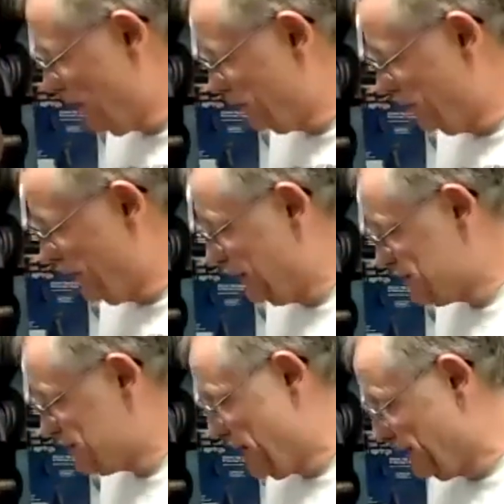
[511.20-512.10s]
the light is
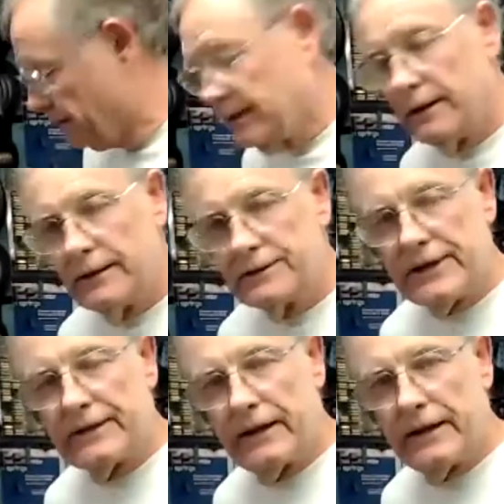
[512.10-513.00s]
on. Does
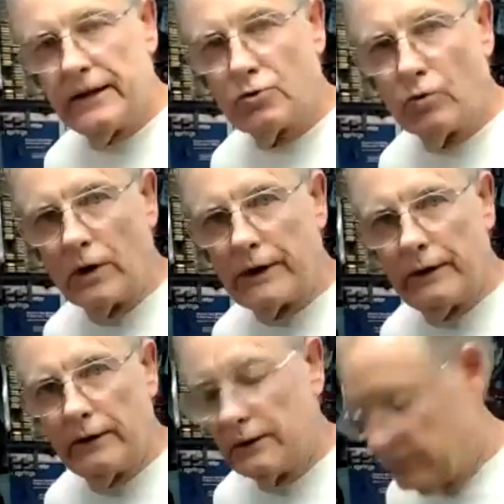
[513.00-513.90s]
that tell you it's
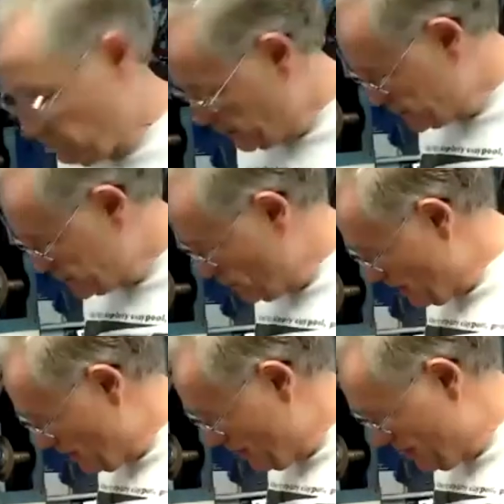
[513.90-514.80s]
working? Well, guess
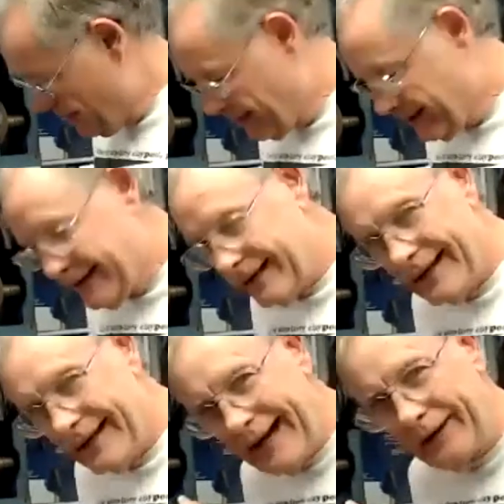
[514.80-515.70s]
what?
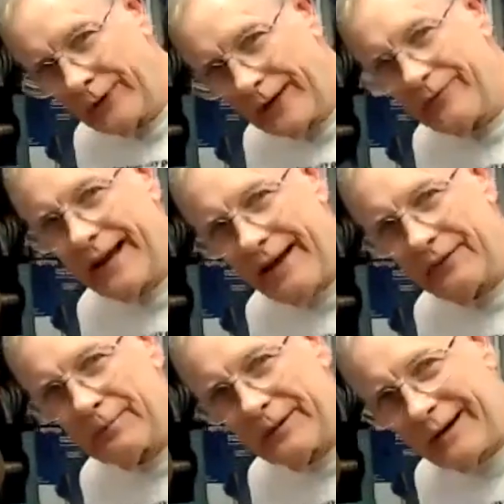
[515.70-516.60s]
I don't even have
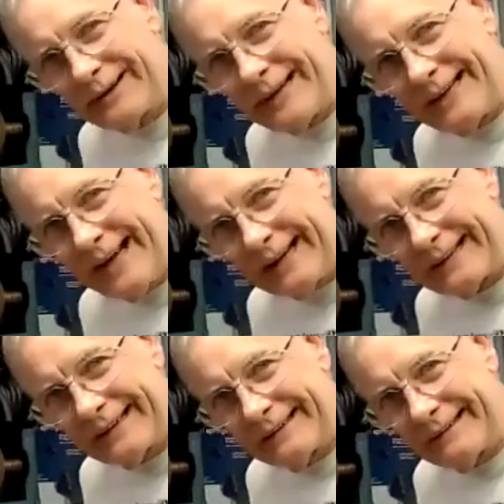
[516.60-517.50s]
it plugged in yet.
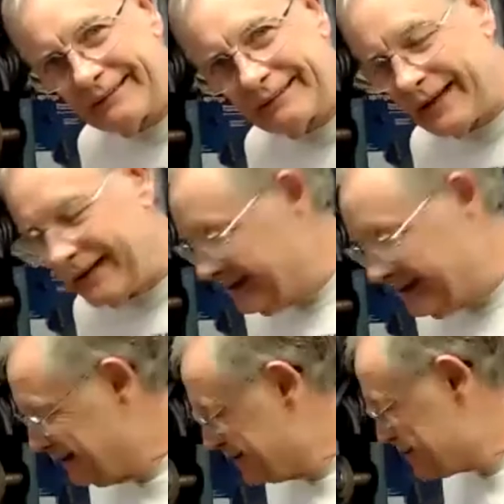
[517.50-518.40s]
Okay.
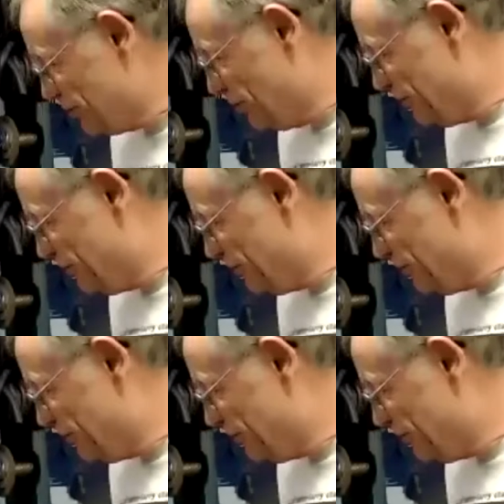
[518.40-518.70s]
So